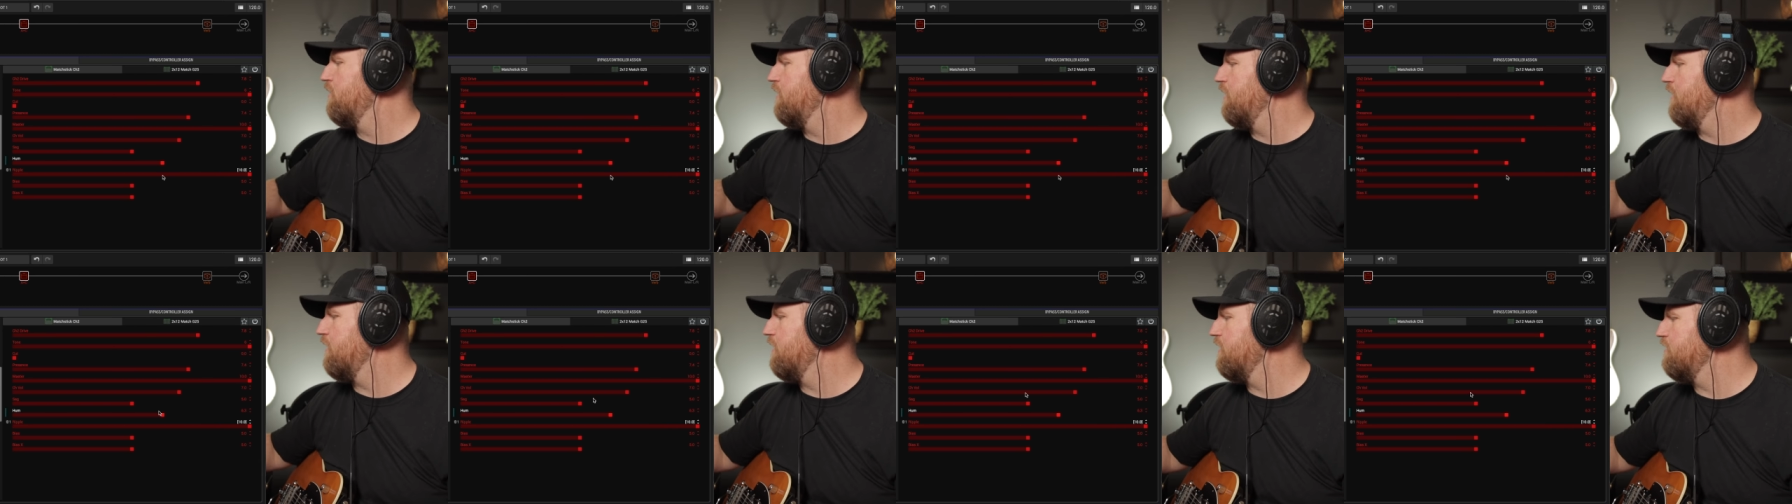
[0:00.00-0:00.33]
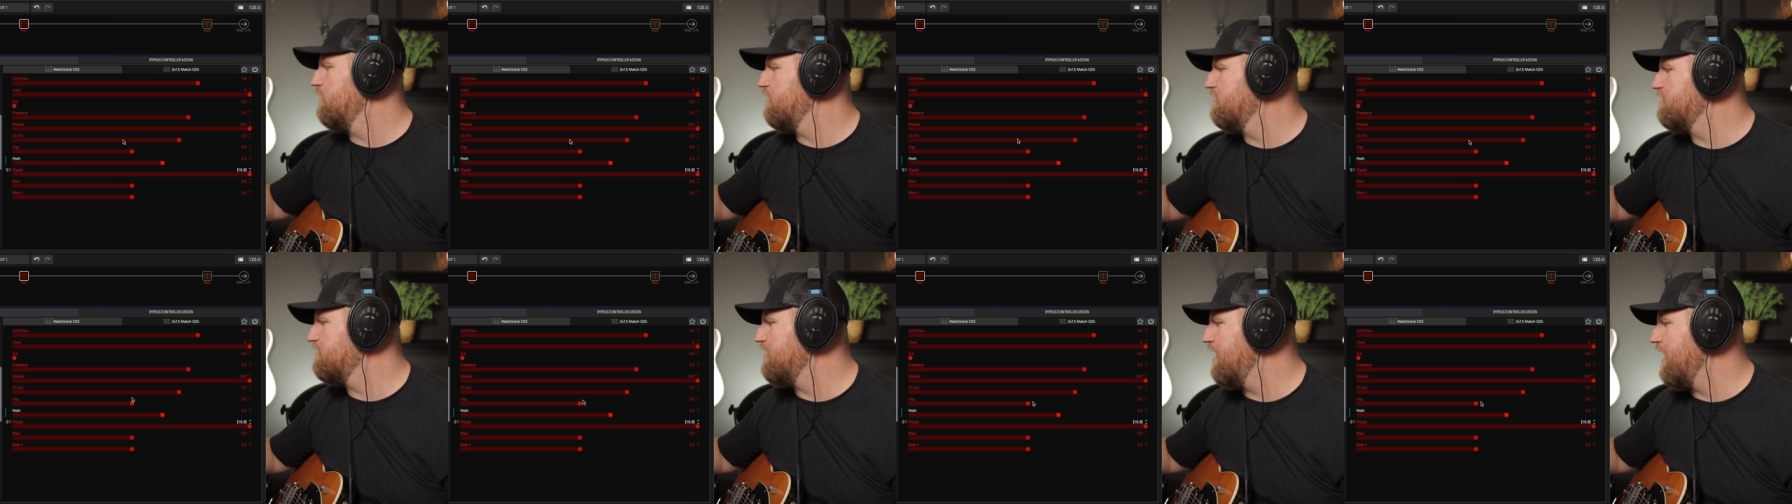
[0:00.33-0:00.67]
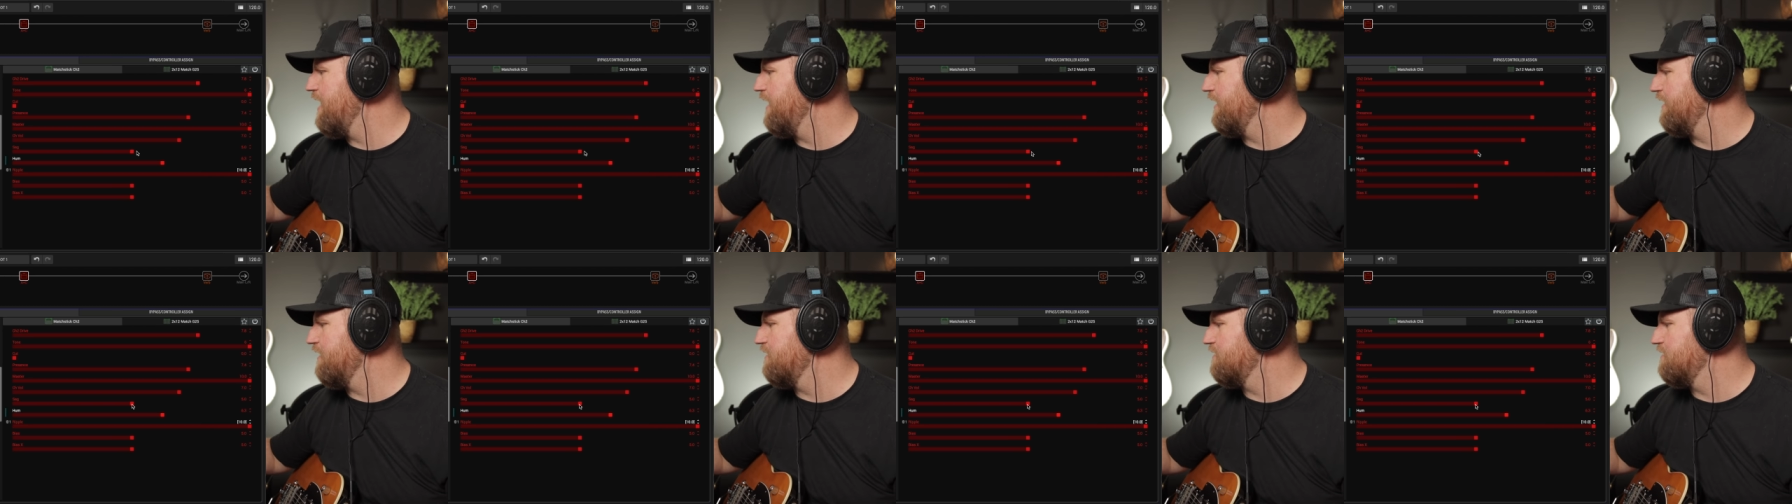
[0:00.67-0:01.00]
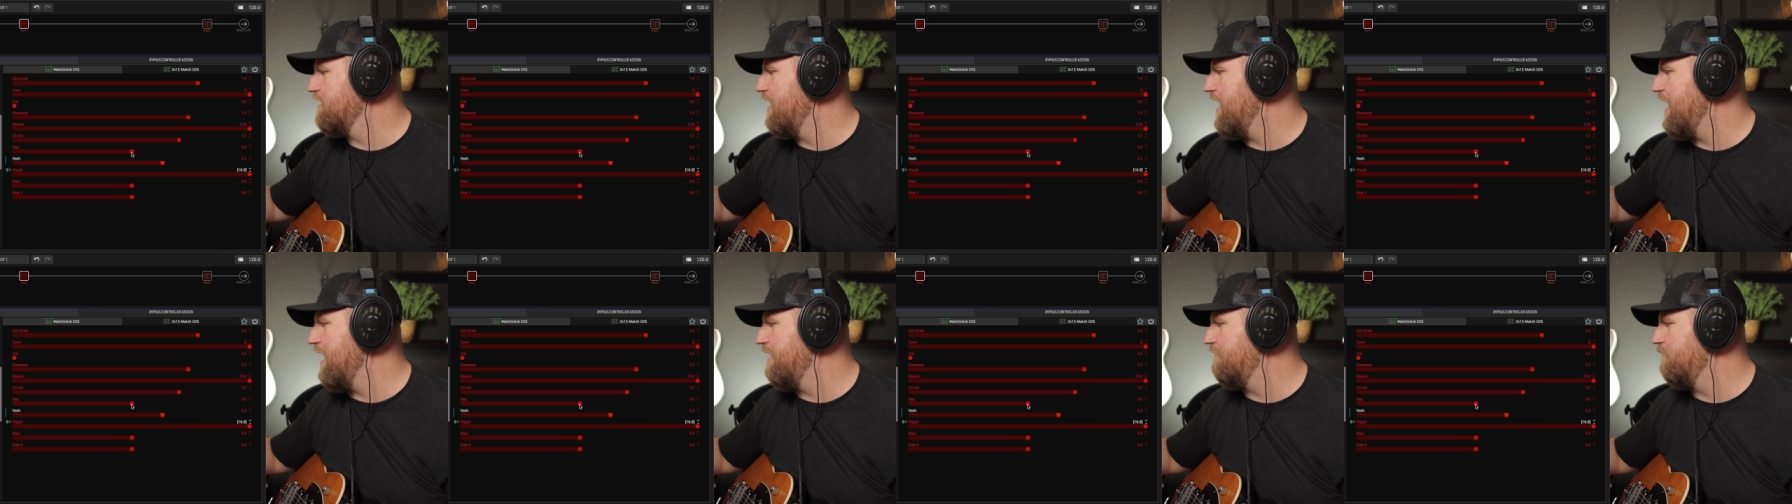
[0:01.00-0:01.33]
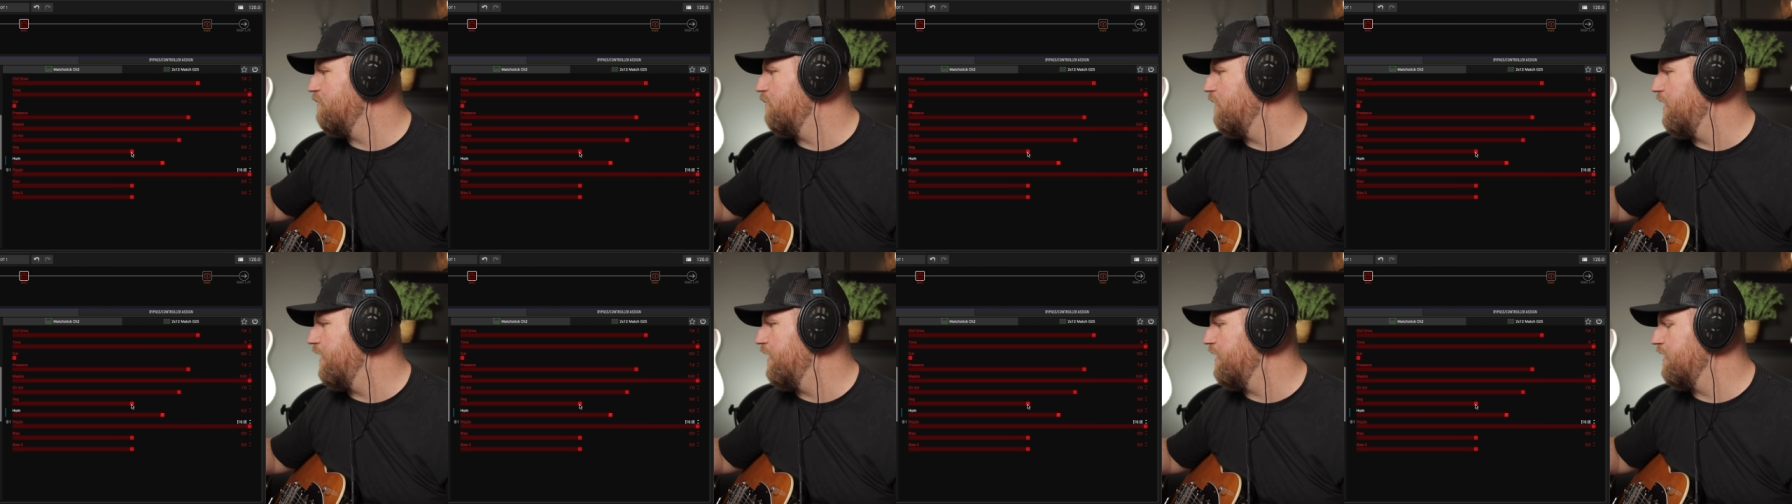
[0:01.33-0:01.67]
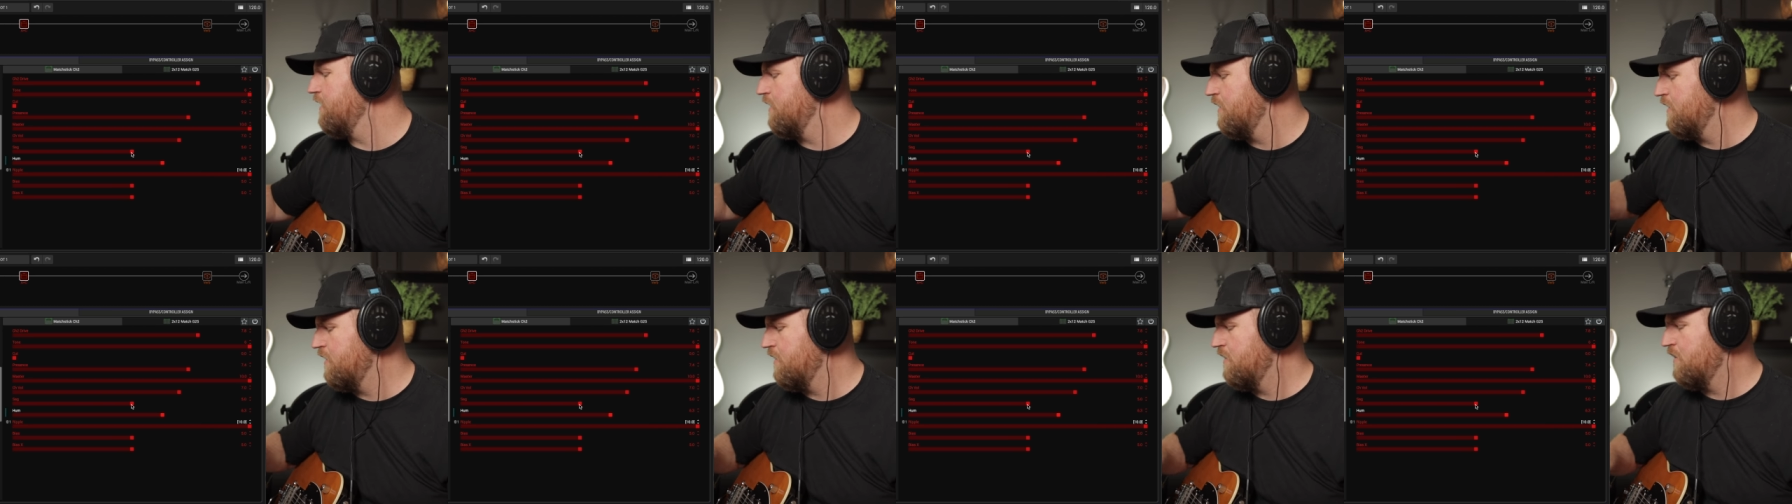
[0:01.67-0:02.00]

and the sag is halfway,